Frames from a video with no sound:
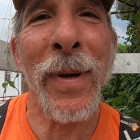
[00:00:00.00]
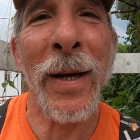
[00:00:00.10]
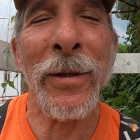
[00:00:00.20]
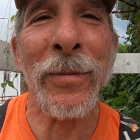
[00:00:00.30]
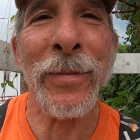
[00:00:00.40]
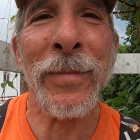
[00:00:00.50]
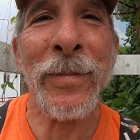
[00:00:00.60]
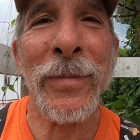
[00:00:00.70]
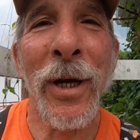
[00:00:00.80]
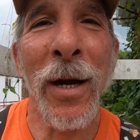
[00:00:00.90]
I don't
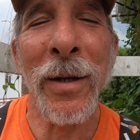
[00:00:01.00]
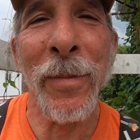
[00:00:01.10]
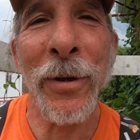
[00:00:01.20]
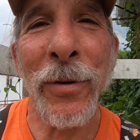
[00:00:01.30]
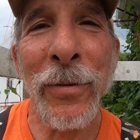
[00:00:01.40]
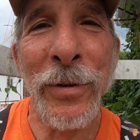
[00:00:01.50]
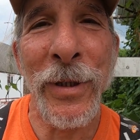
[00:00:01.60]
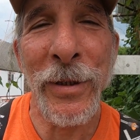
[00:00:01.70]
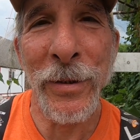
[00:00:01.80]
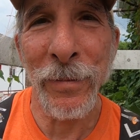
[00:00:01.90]
talk about
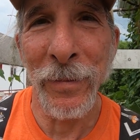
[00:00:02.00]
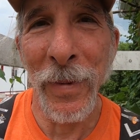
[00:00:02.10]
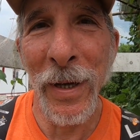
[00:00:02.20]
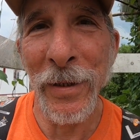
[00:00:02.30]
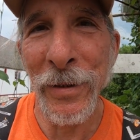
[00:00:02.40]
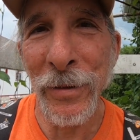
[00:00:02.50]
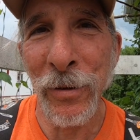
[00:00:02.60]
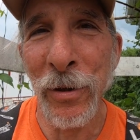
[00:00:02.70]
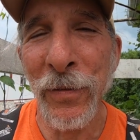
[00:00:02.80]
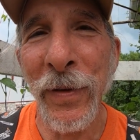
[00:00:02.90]
those as
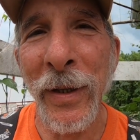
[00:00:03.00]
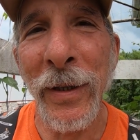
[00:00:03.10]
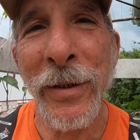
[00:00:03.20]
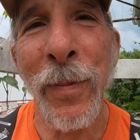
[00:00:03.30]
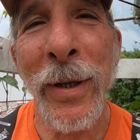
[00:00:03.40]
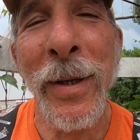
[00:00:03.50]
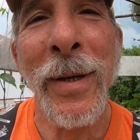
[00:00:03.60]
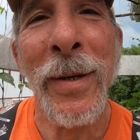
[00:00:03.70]
good feelings, but